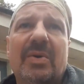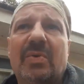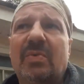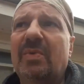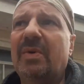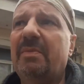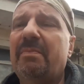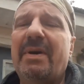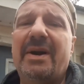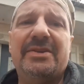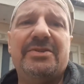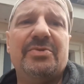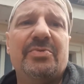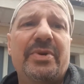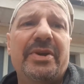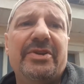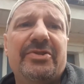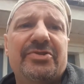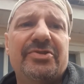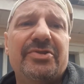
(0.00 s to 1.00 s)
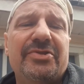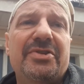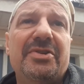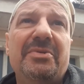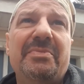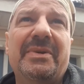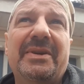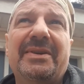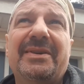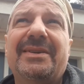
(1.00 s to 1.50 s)
one batch a week should do
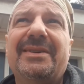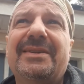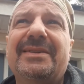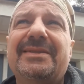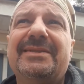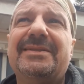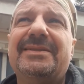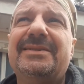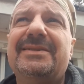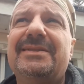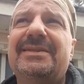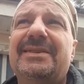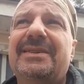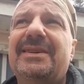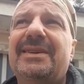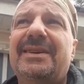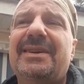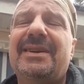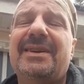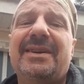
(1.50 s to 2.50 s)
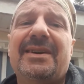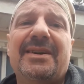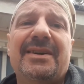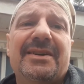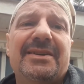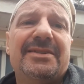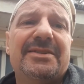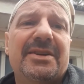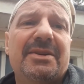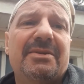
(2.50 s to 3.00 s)
me.
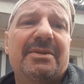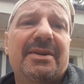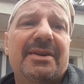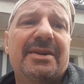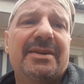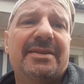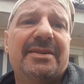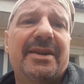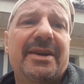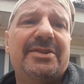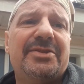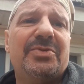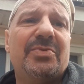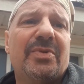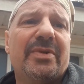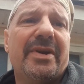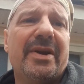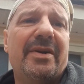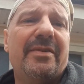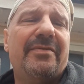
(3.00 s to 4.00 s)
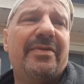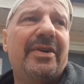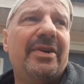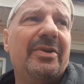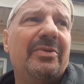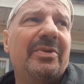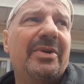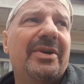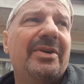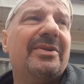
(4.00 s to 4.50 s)
So uh, that should work out fairly
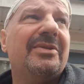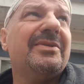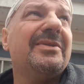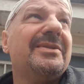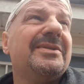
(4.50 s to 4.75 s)
well.